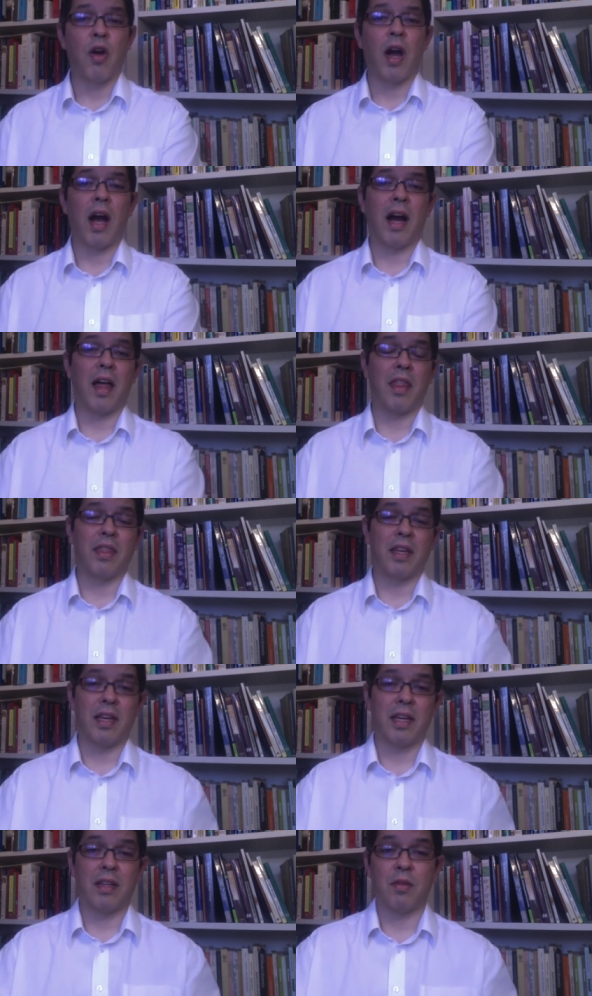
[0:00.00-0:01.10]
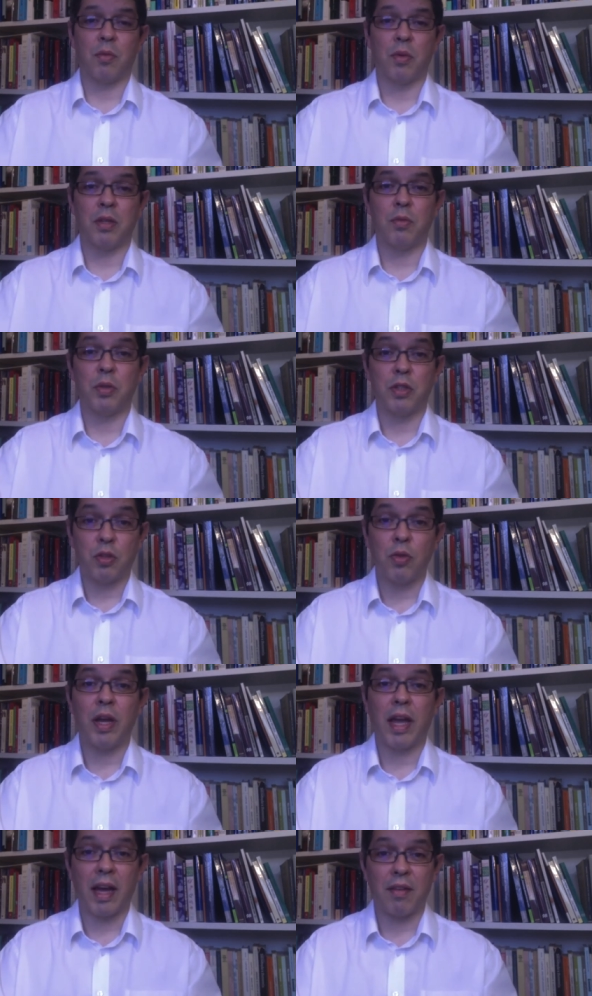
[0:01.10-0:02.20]
that we do
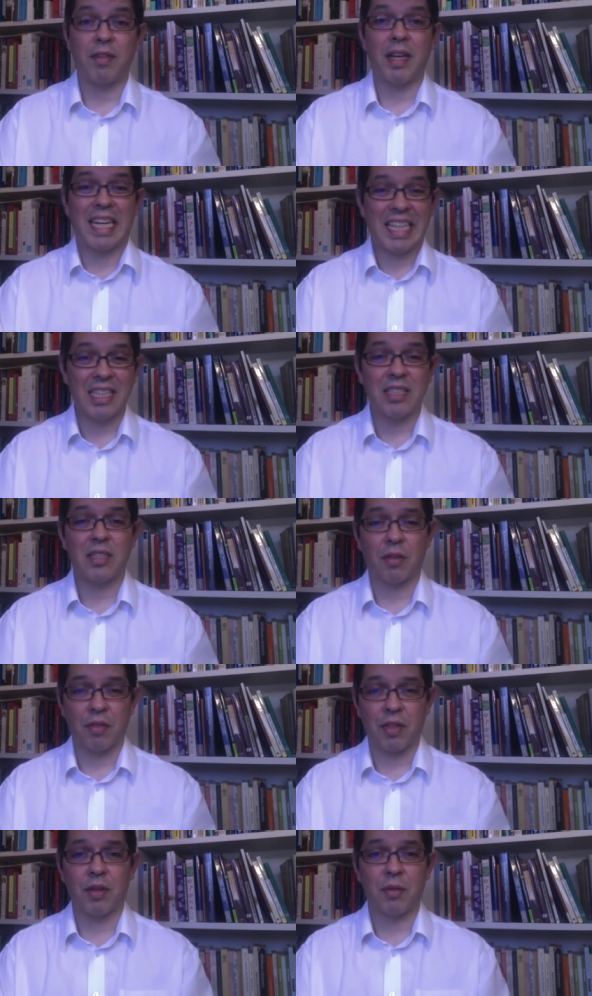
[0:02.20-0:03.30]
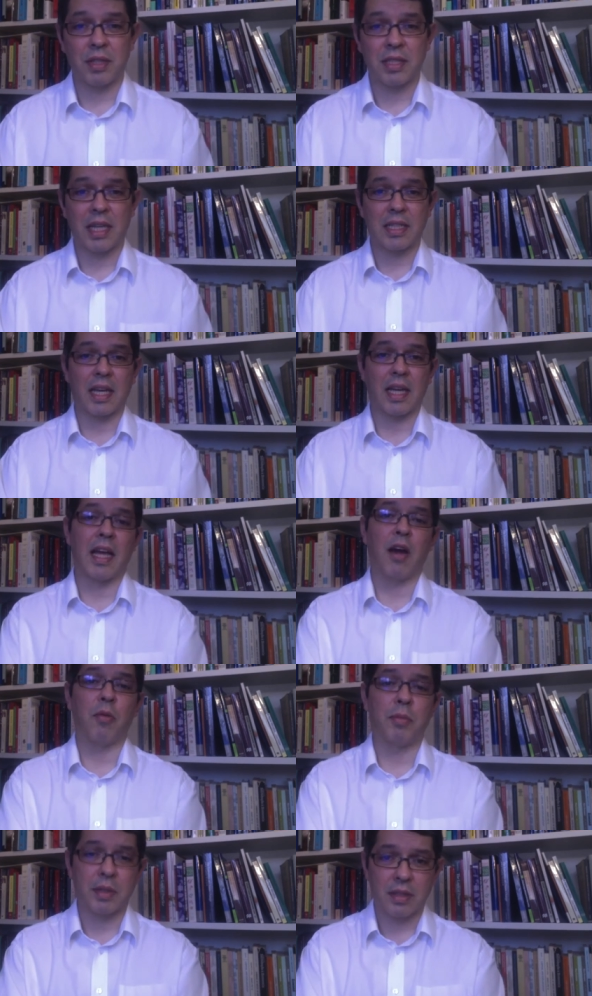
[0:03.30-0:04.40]
have a list of theories that can
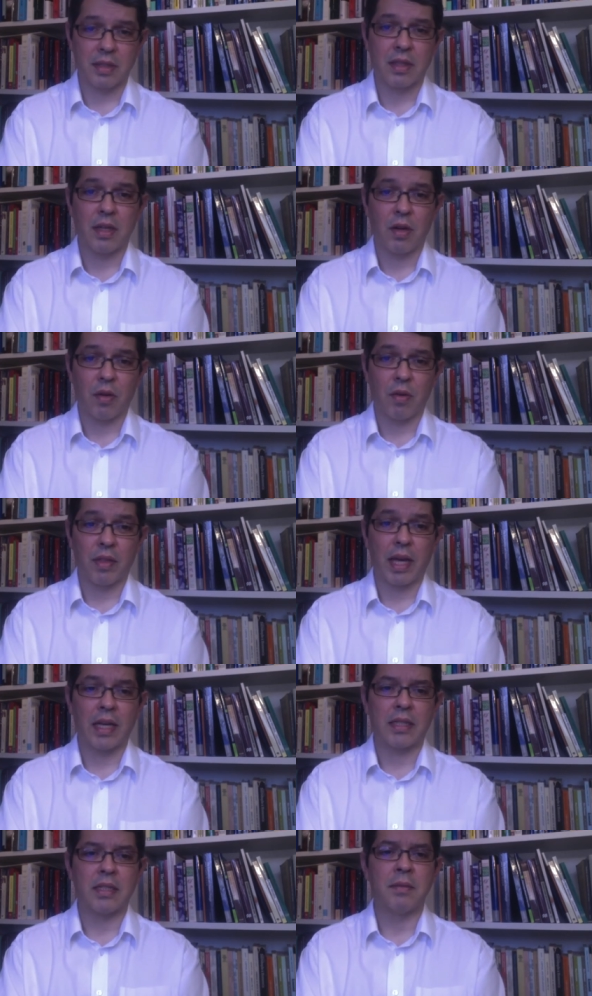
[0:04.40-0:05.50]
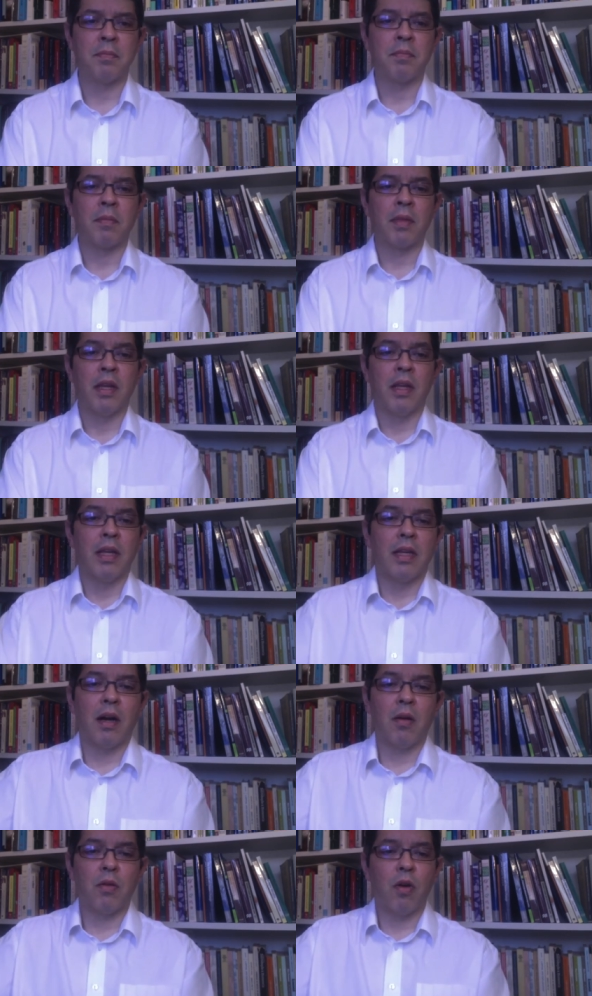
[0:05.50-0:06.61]
help us on that.
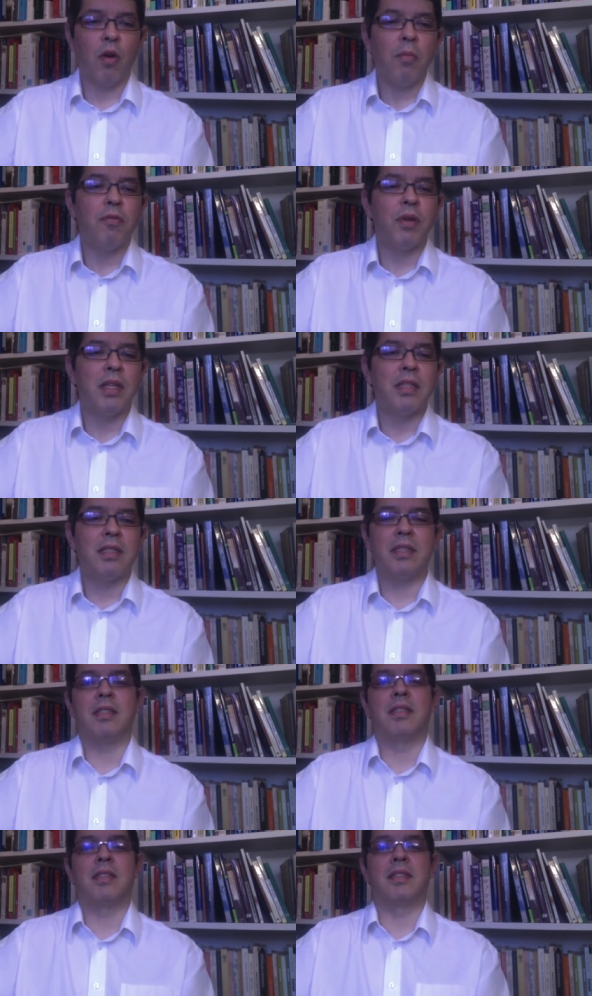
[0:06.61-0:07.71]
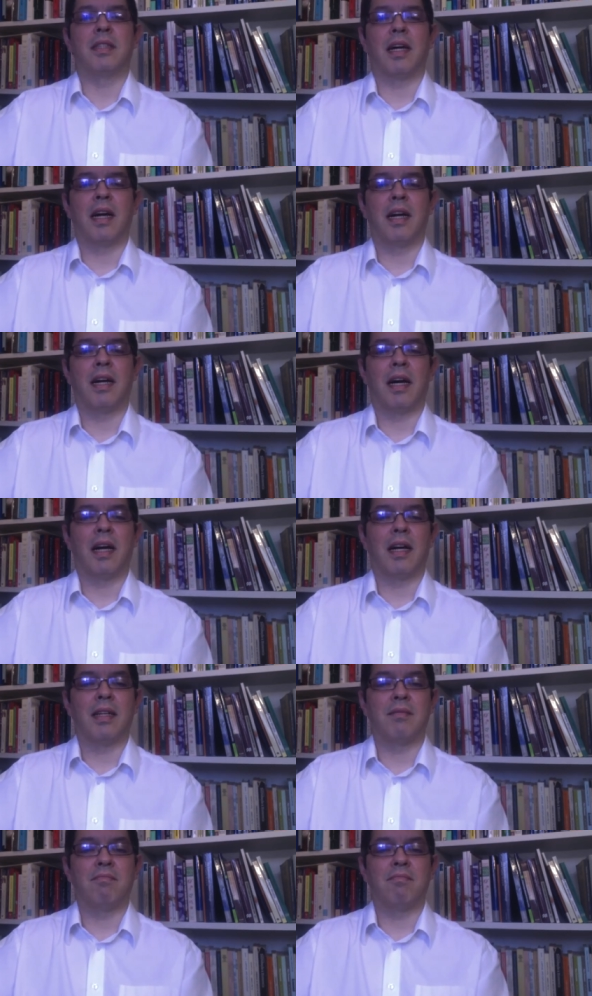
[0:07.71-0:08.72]
Now, hopefully these are